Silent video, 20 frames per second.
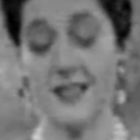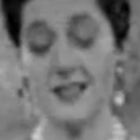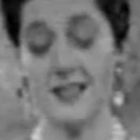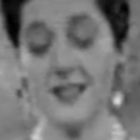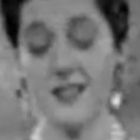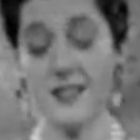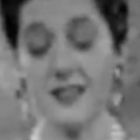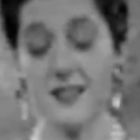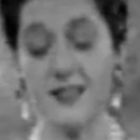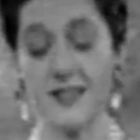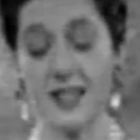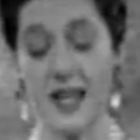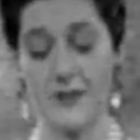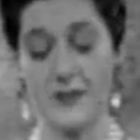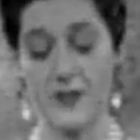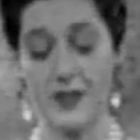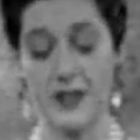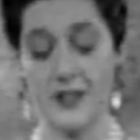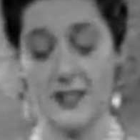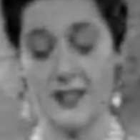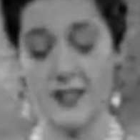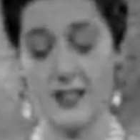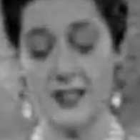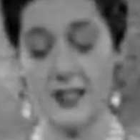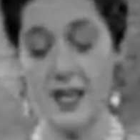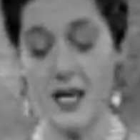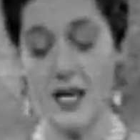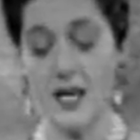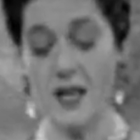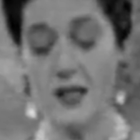he has since discovered
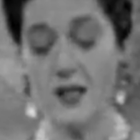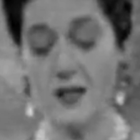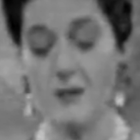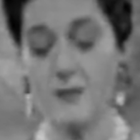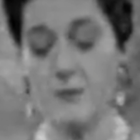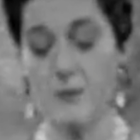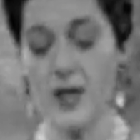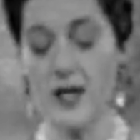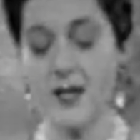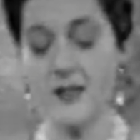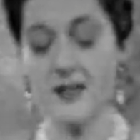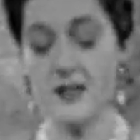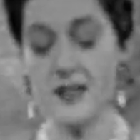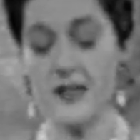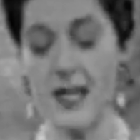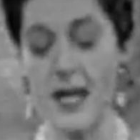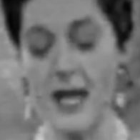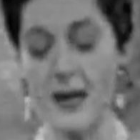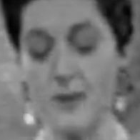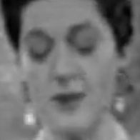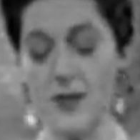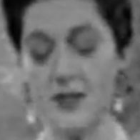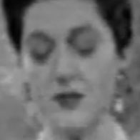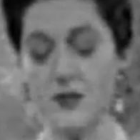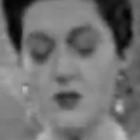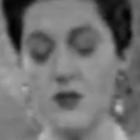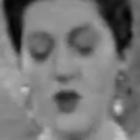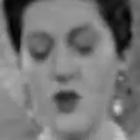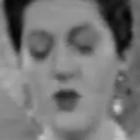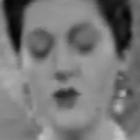that Master Tapp
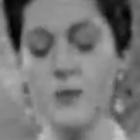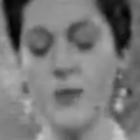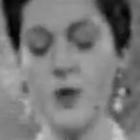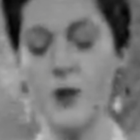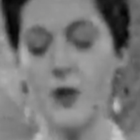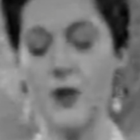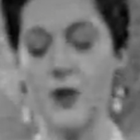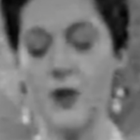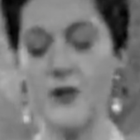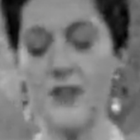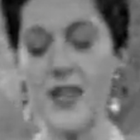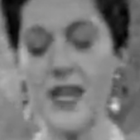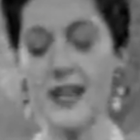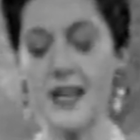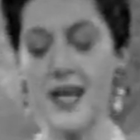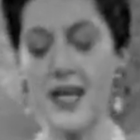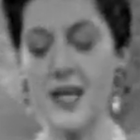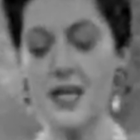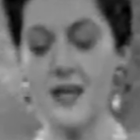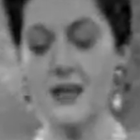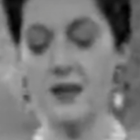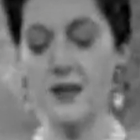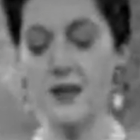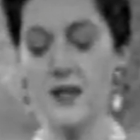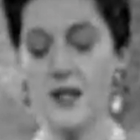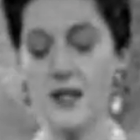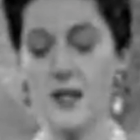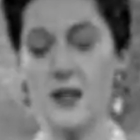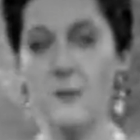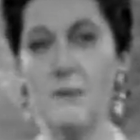is no more than a
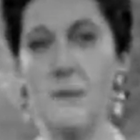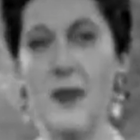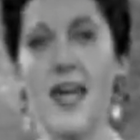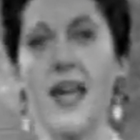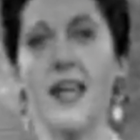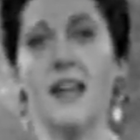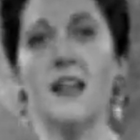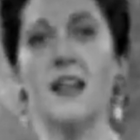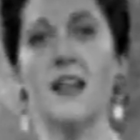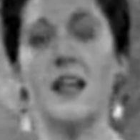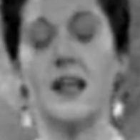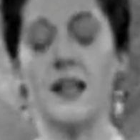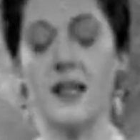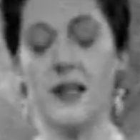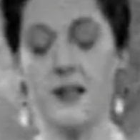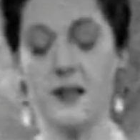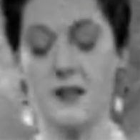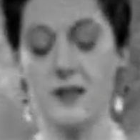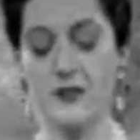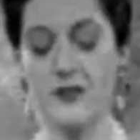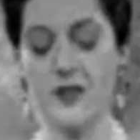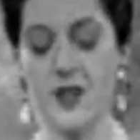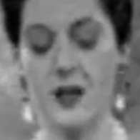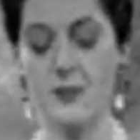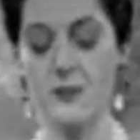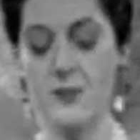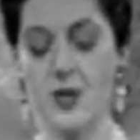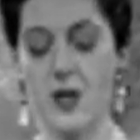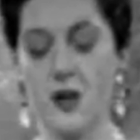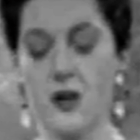peddler
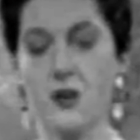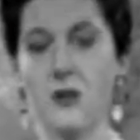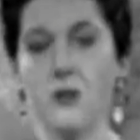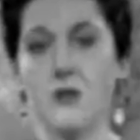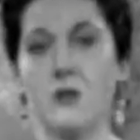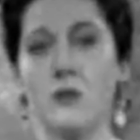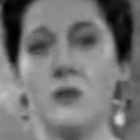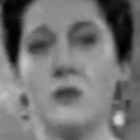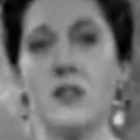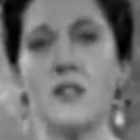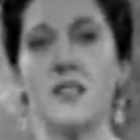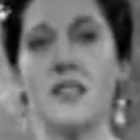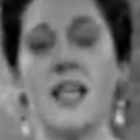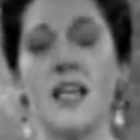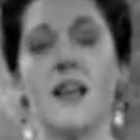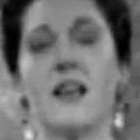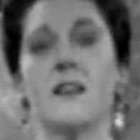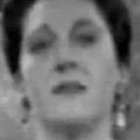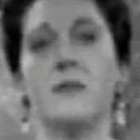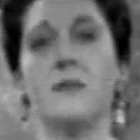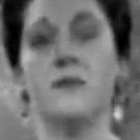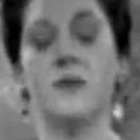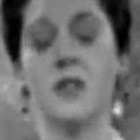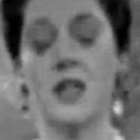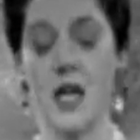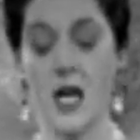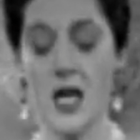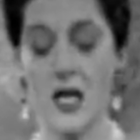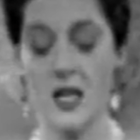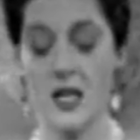from Old Salem.
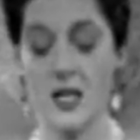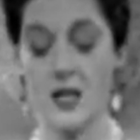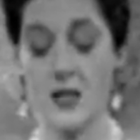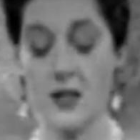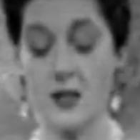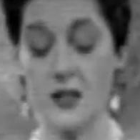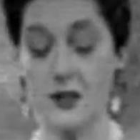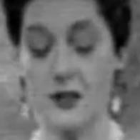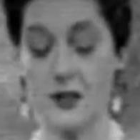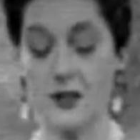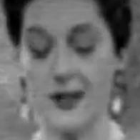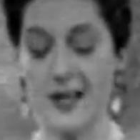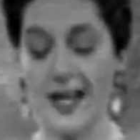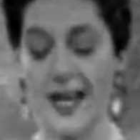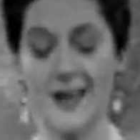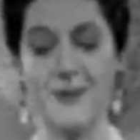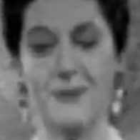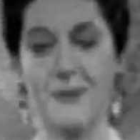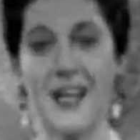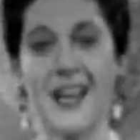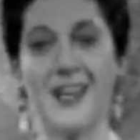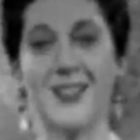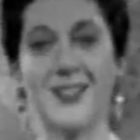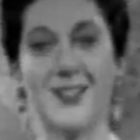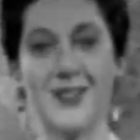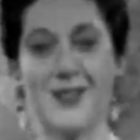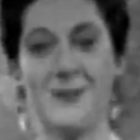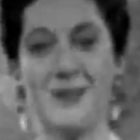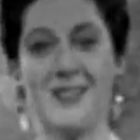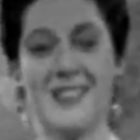I
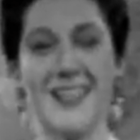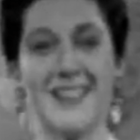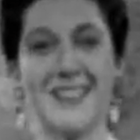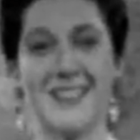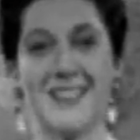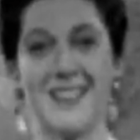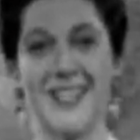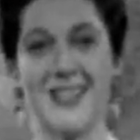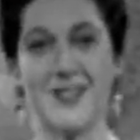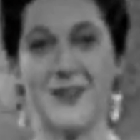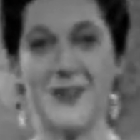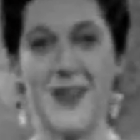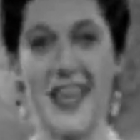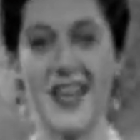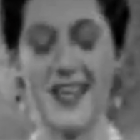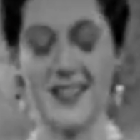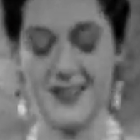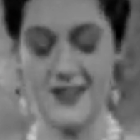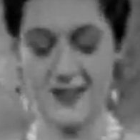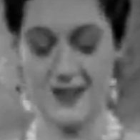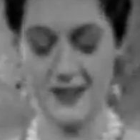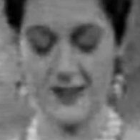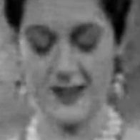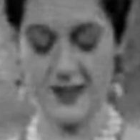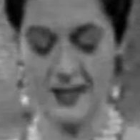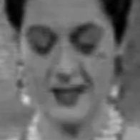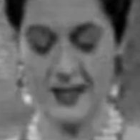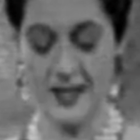blush to present such facts.